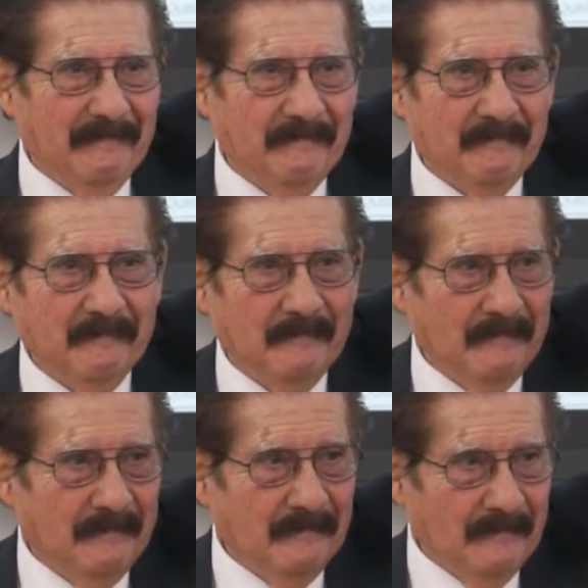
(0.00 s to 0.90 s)
Maybe
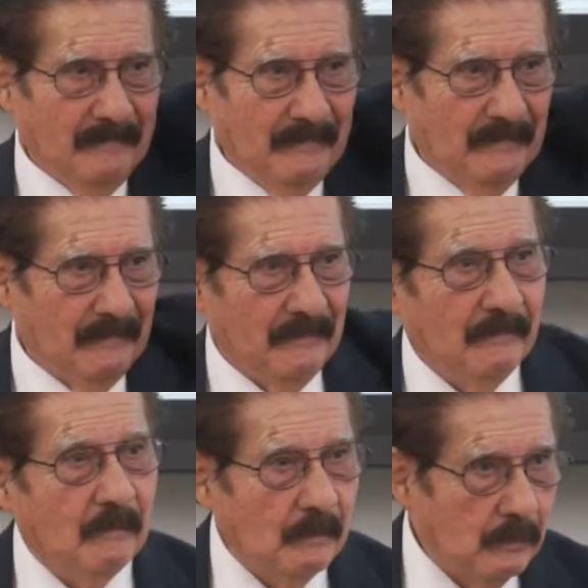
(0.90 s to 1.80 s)
eventually, but
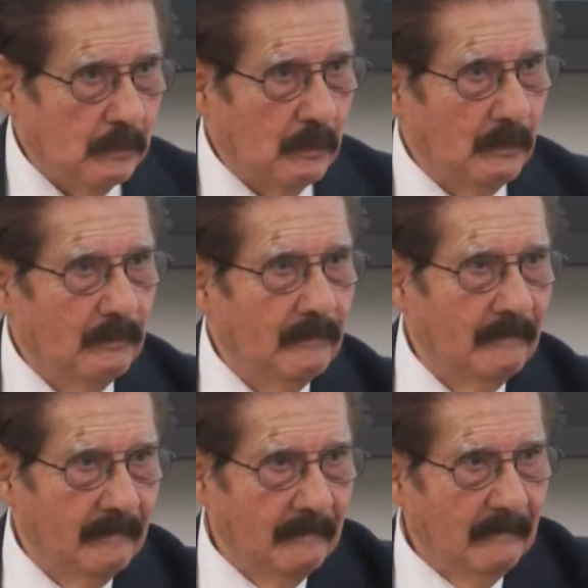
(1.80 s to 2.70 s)
it's not in my
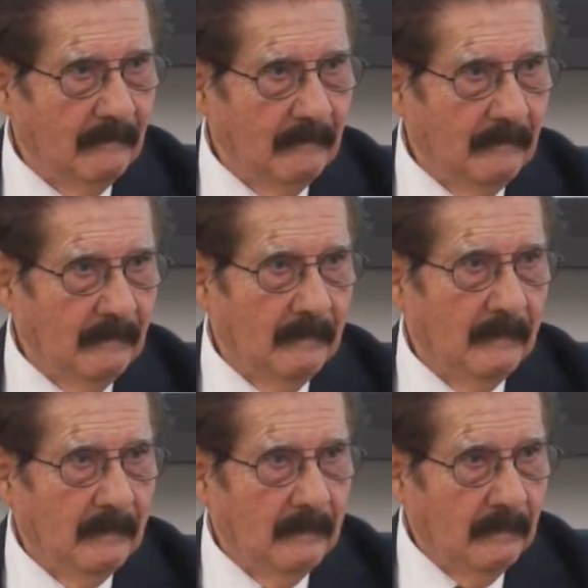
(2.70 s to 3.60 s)
plans right now.
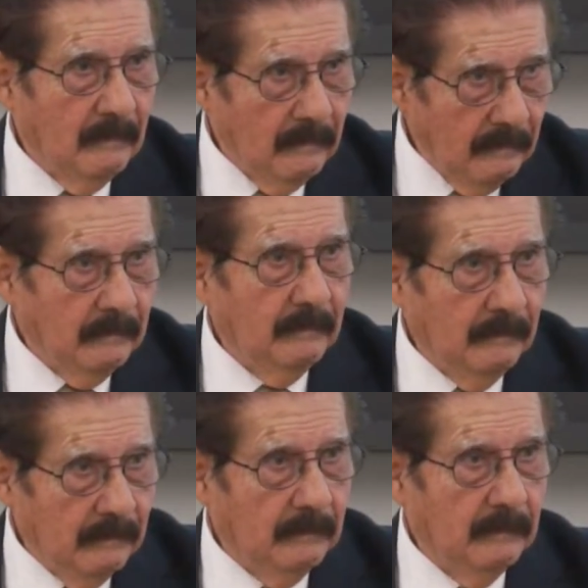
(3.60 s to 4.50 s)
Right
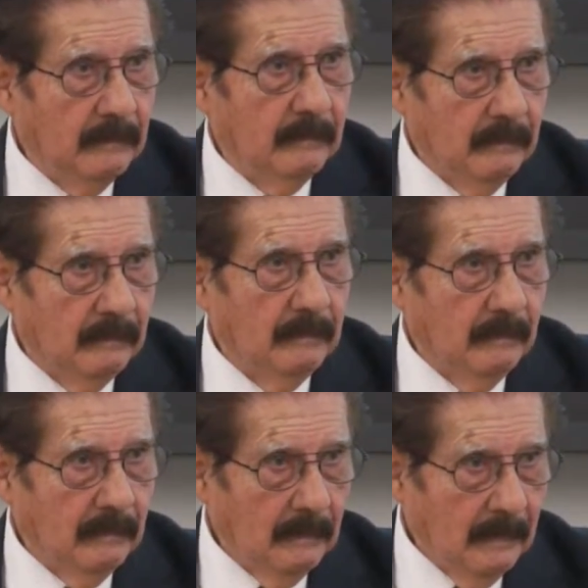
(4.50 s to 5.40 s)
now I'm trying to
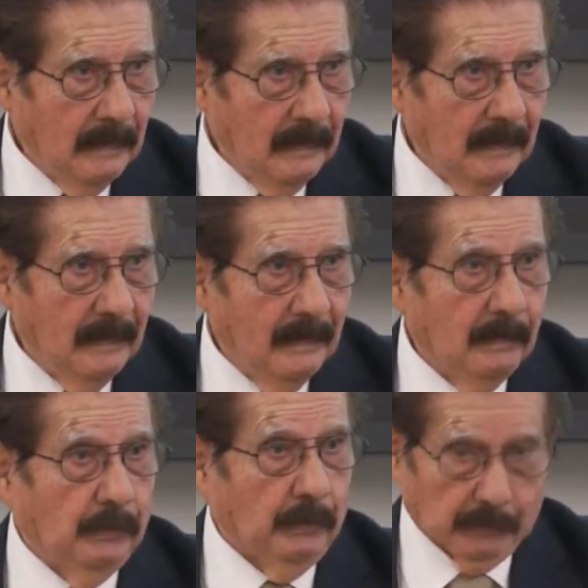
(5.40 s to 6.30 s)
finish school.
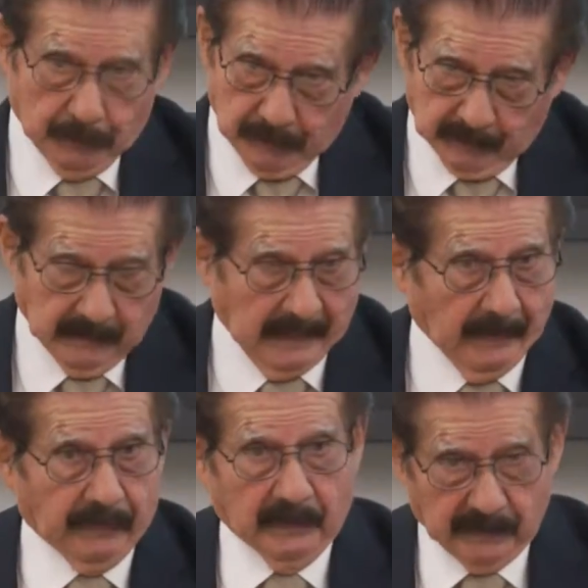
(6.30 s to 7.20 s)
Well, good, and I
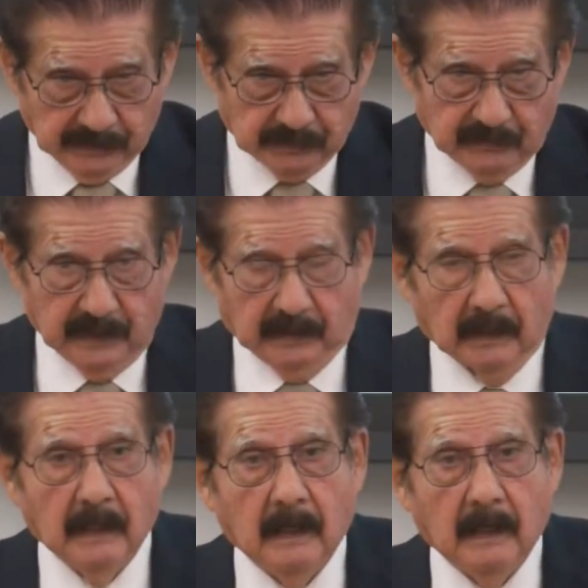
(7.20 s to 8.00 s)
think that's great.